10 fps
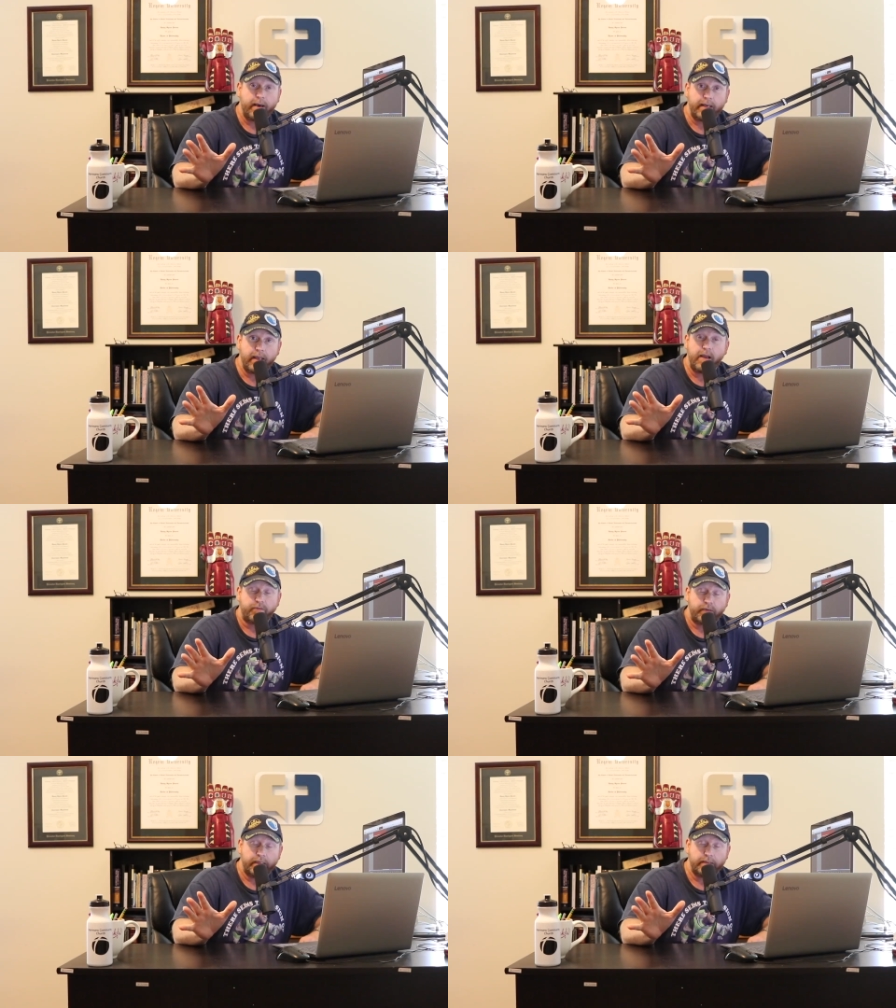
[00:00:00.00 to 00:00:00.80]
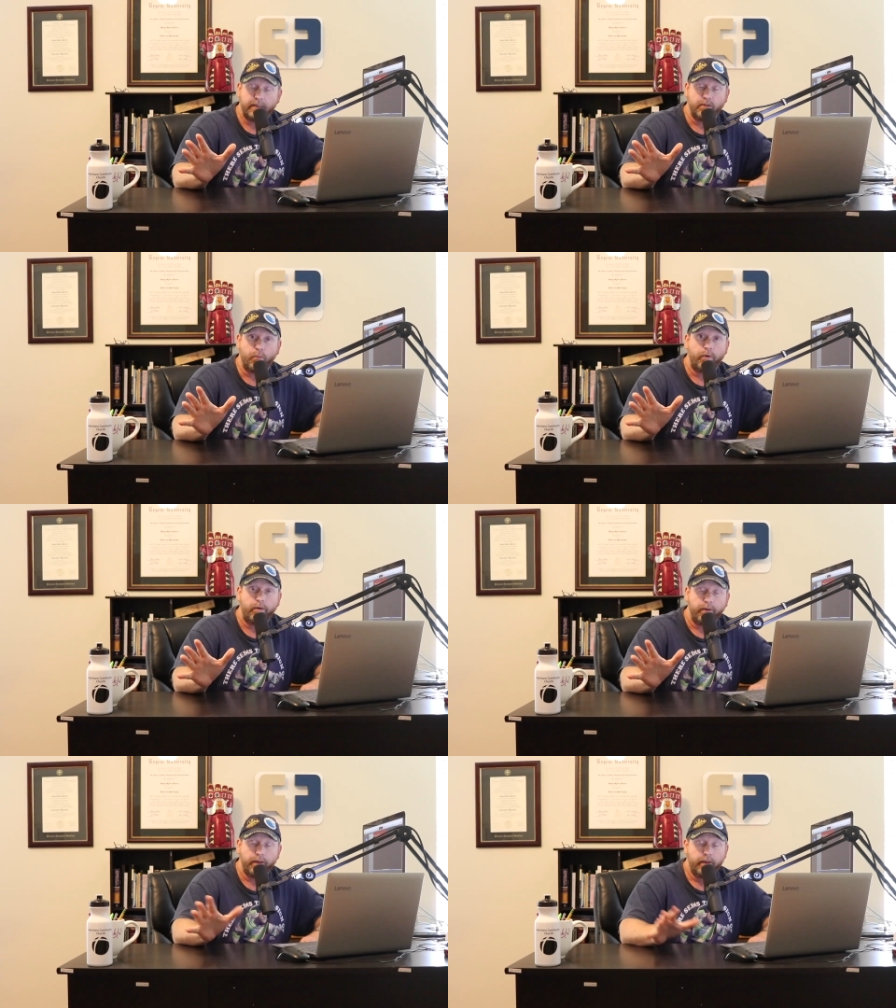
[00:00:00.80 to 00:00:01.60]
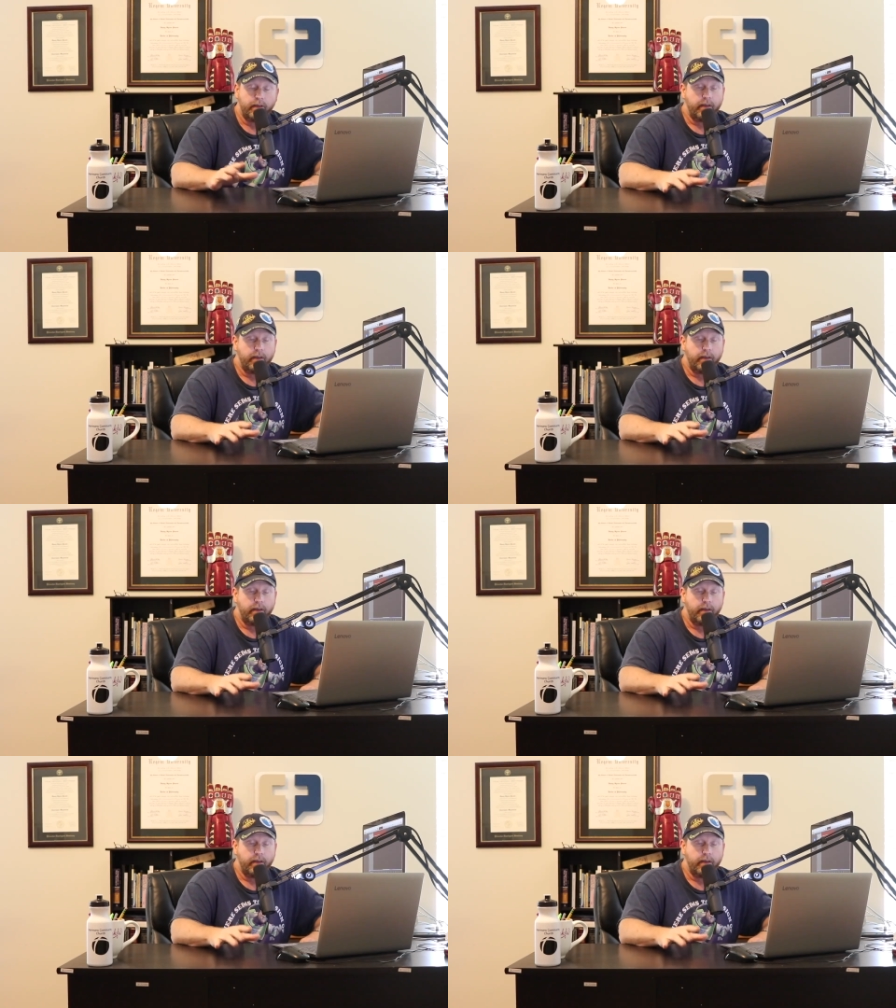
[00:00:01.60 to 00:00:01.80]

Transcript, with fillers: anybody ever in, in the world